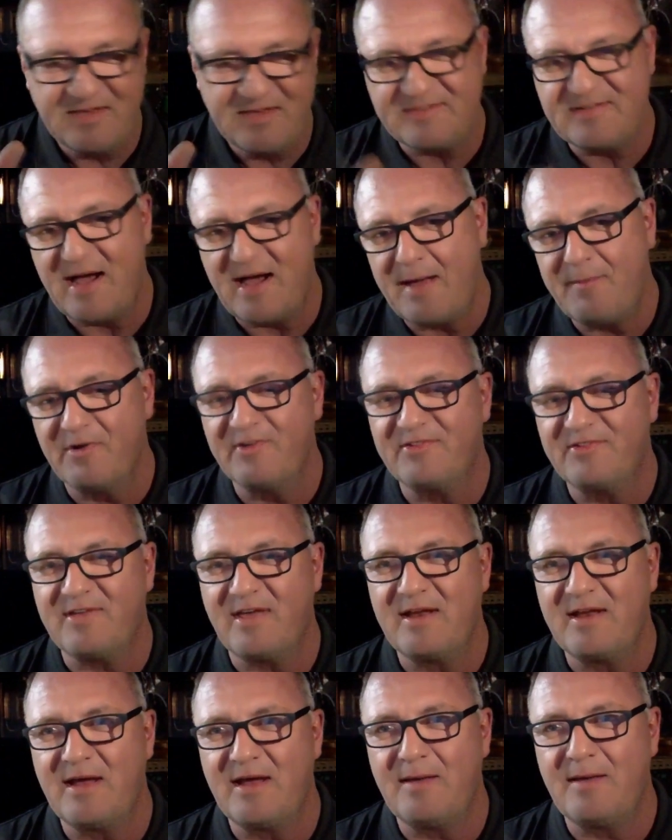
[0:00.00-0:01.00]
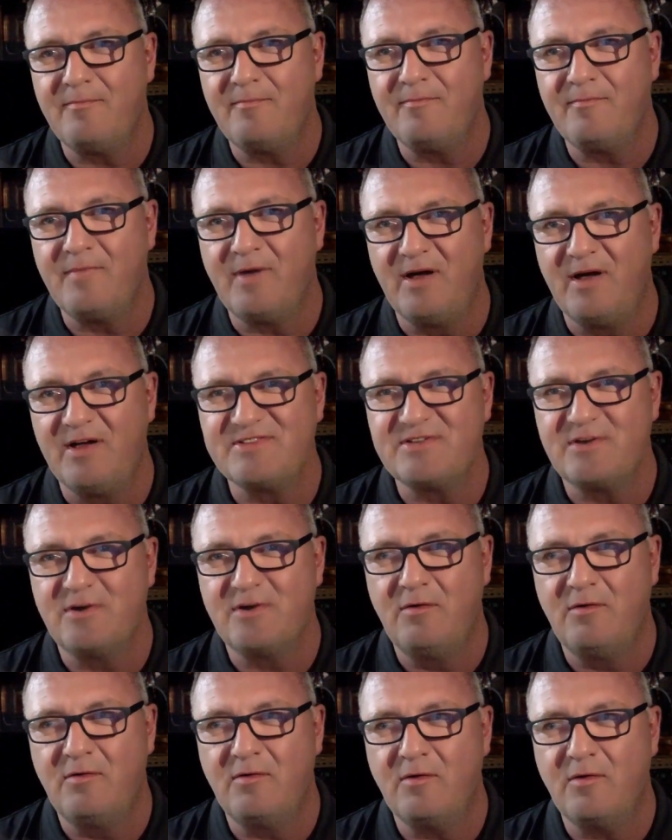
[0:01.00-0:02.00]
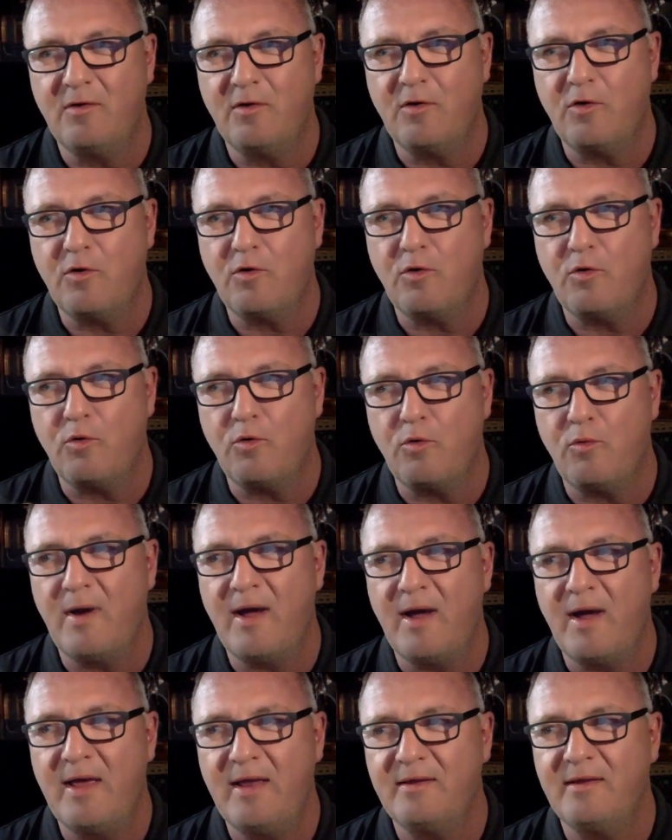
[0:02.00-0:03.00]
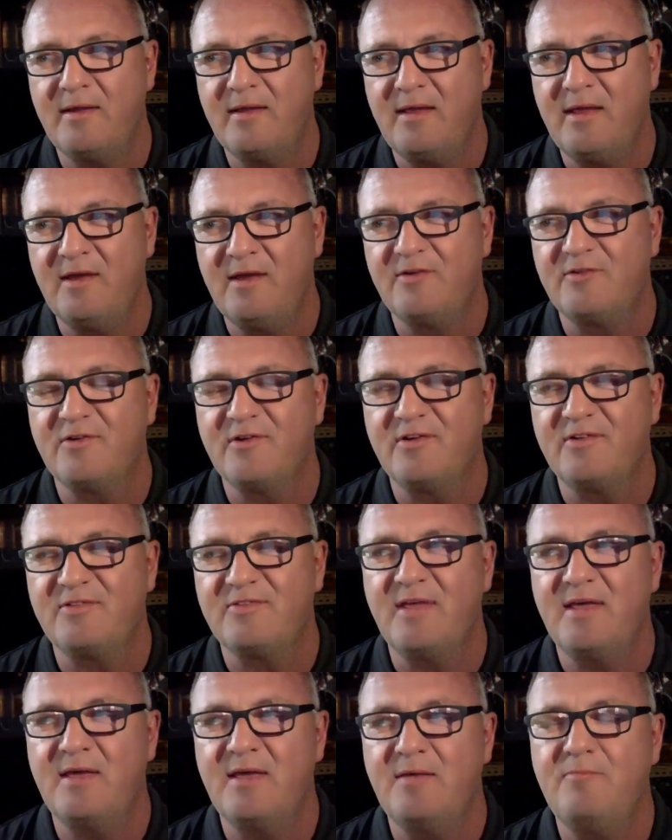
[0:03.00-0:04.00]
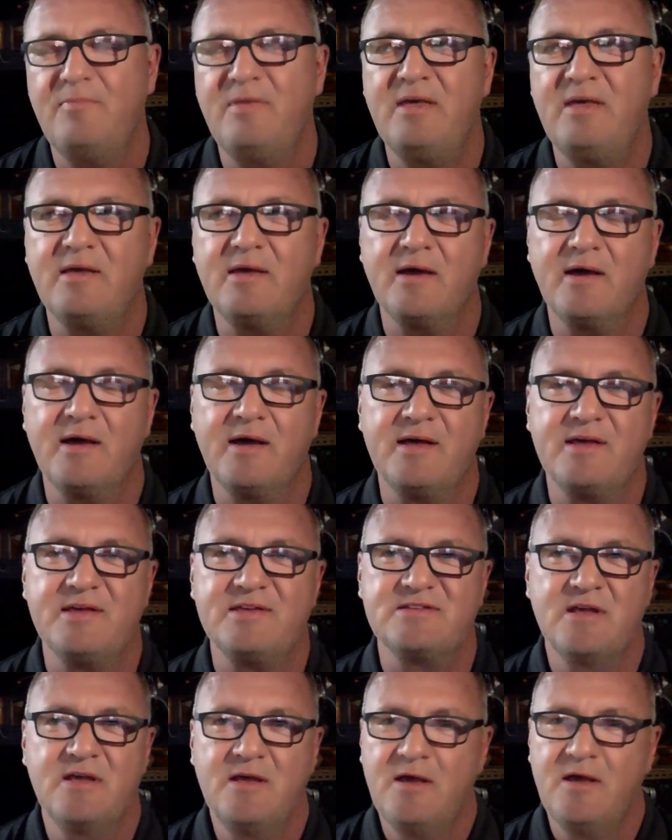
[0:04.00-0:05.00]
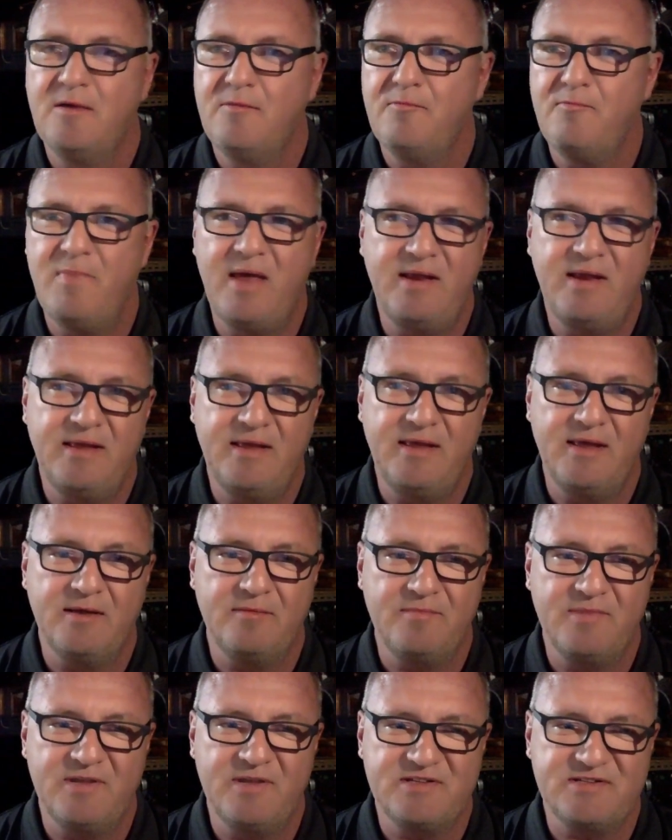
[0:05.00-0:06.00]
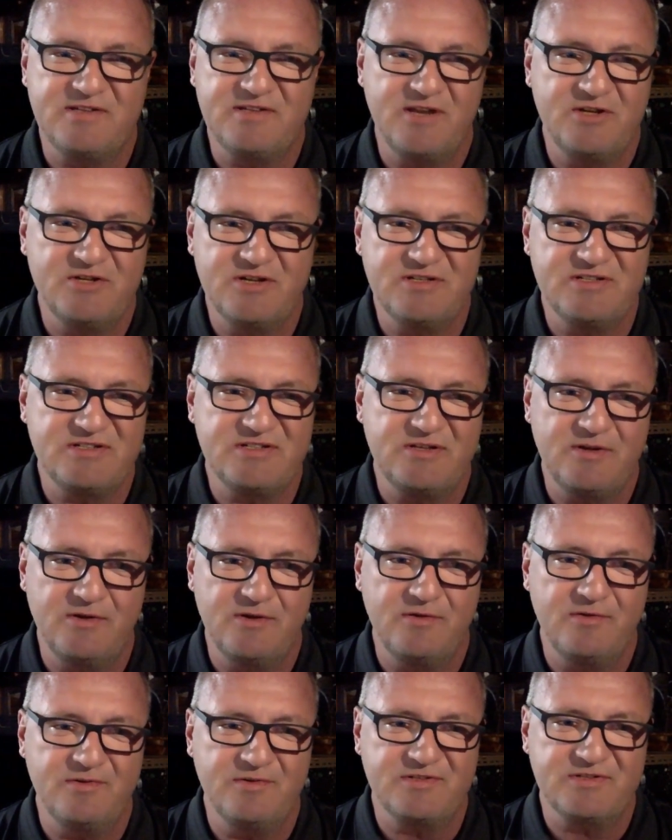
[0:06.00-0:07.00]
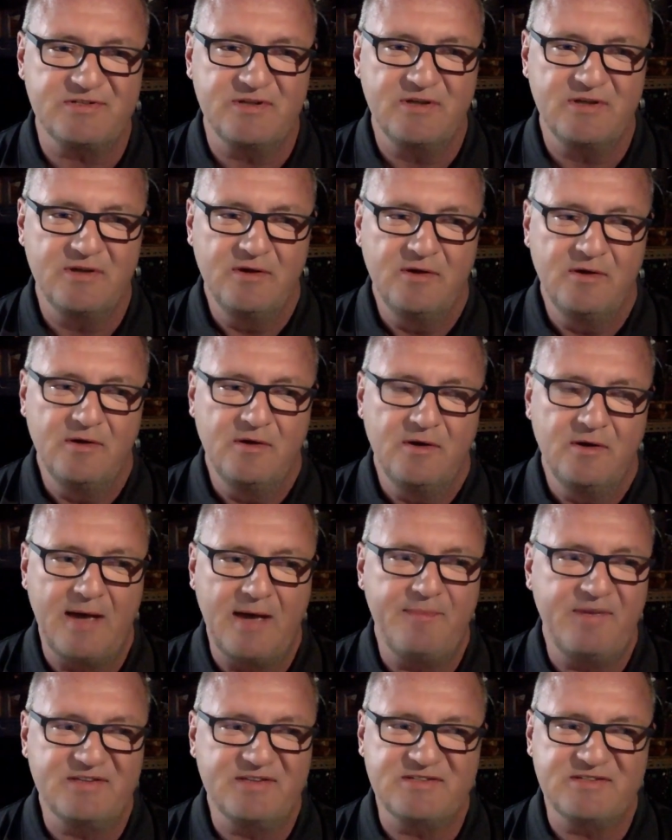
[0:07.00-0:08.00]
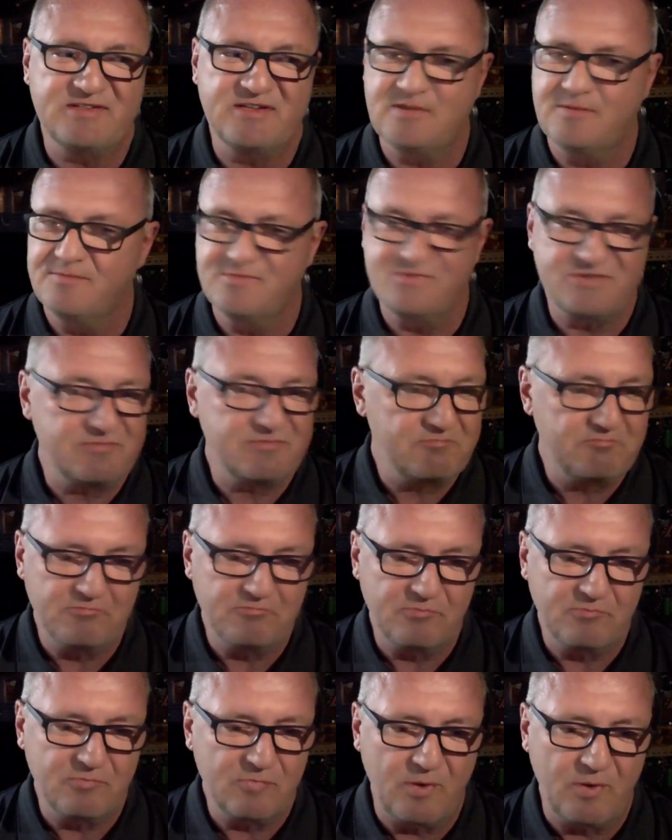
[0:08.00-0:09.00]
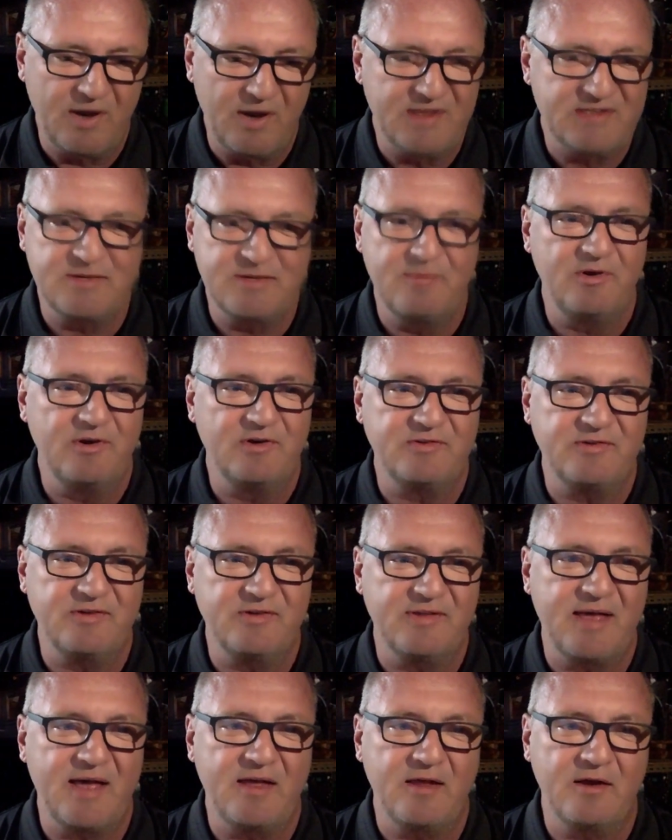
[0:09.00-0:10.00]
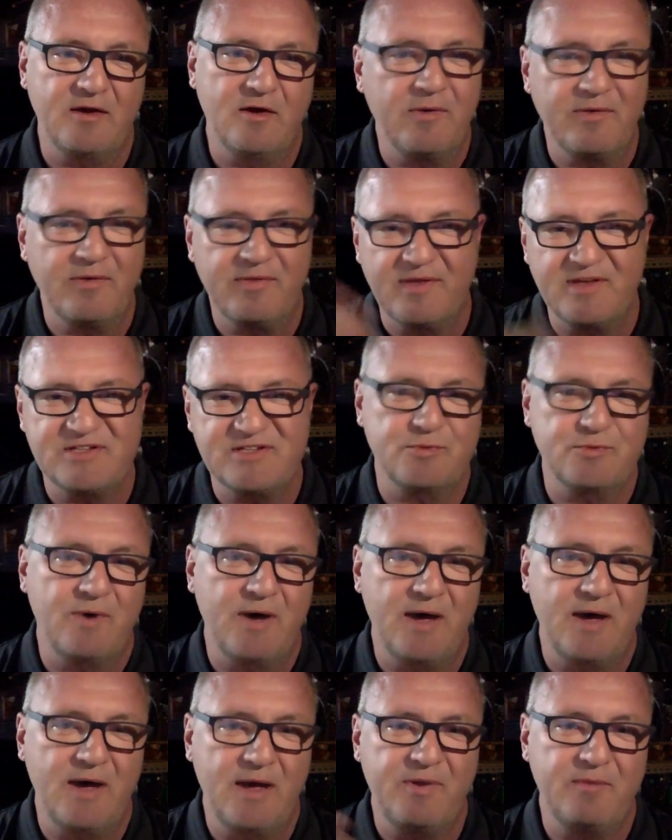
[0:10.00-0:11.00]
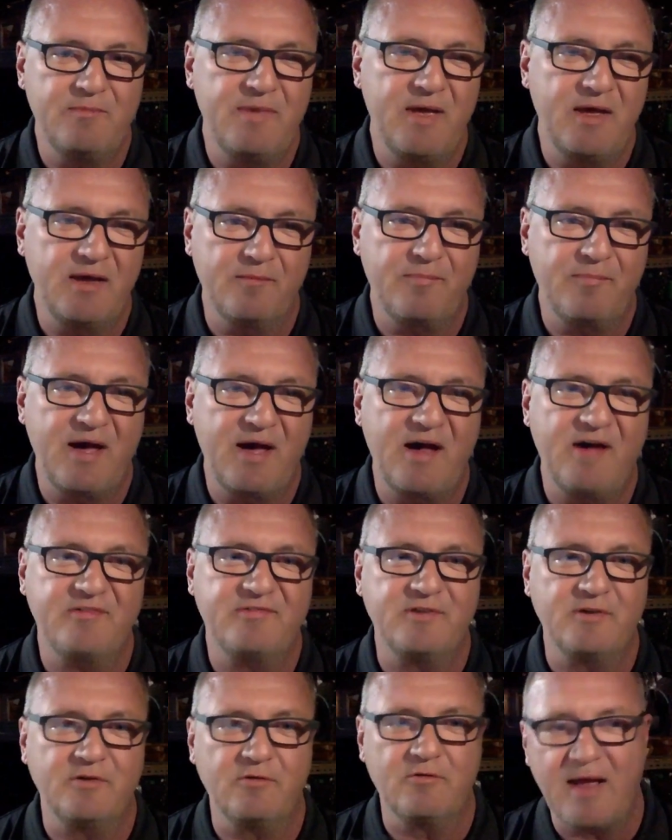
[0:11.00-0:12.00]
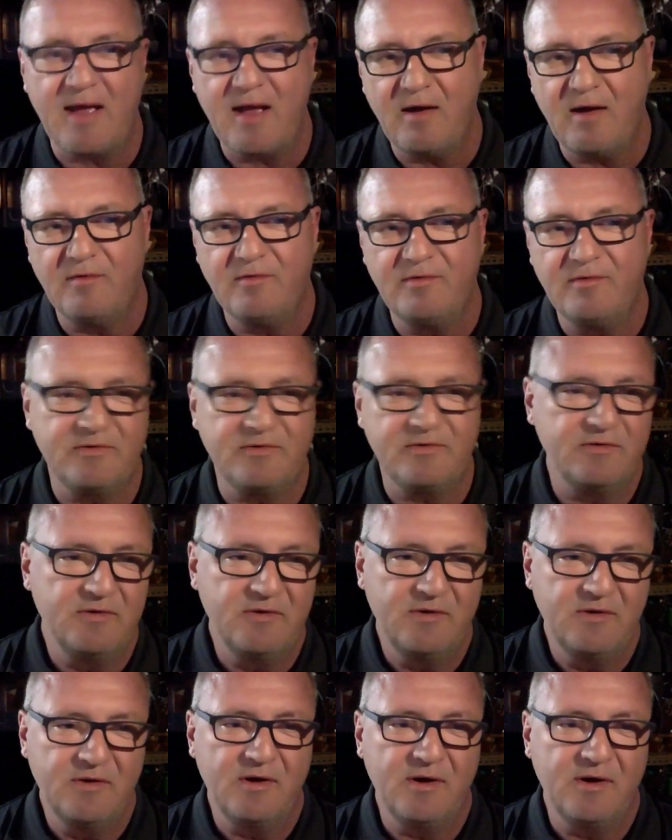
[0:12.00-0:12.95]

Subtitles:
The timer setup also quite interesting, because many hit and miss engines use timing systems quite similar to that, where they swipe and make a path to ground